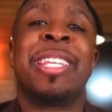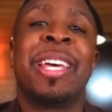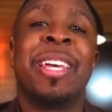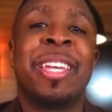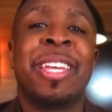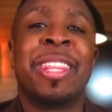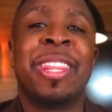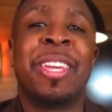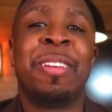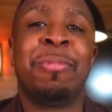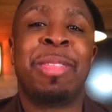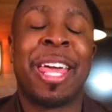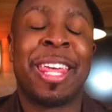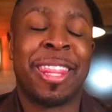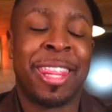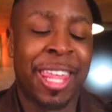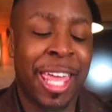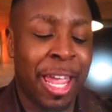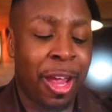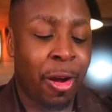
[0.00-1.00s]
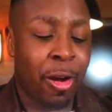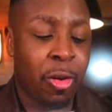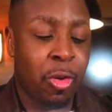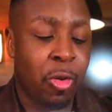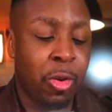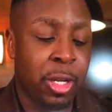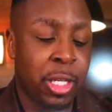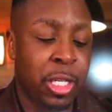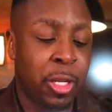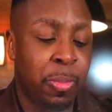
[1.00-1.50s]
telling them that they
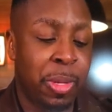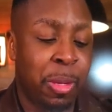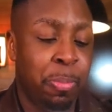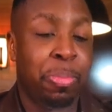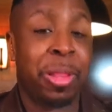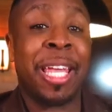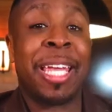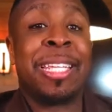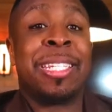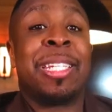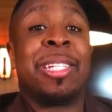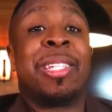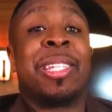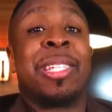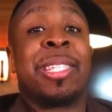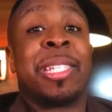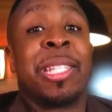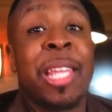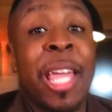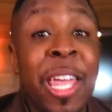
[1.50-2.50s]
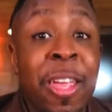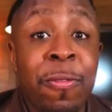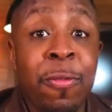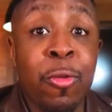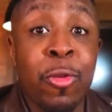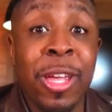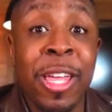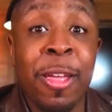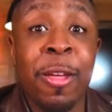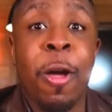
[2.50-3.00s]
are going to be placed into
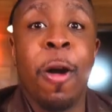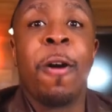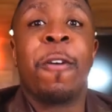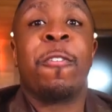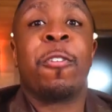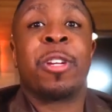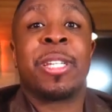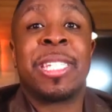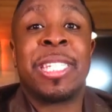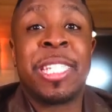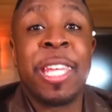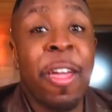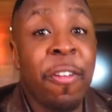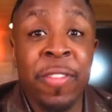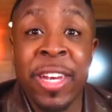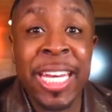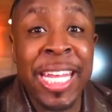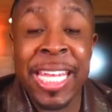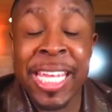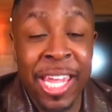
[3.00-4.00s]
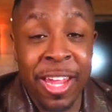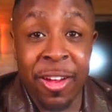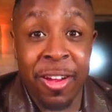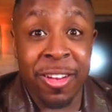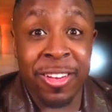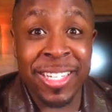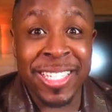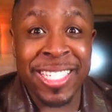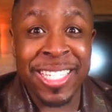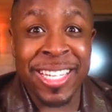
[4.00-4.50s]
slavery for 70
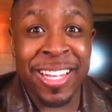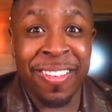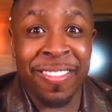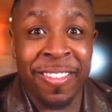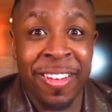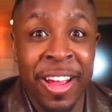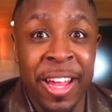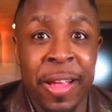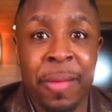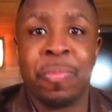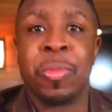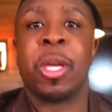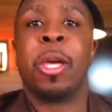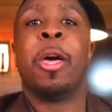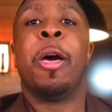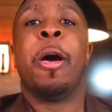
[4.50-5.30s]
years, right?